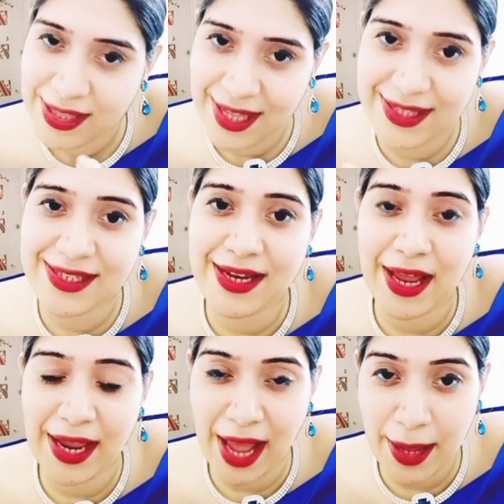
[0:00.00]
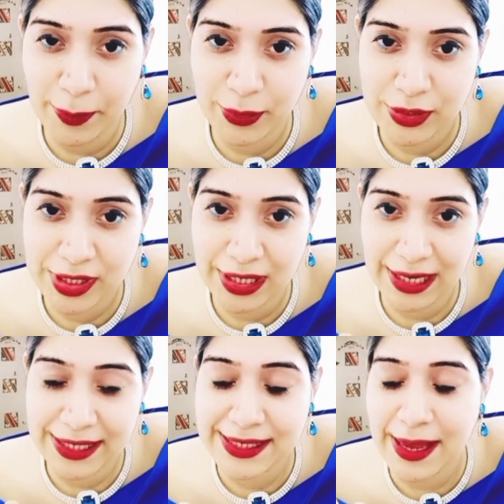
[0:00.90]
That's a hypothetical
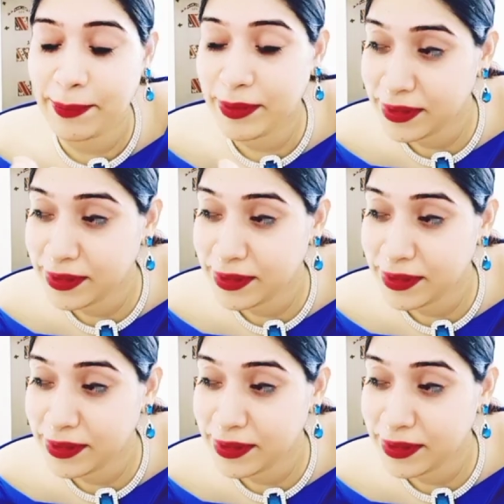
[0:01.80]
example.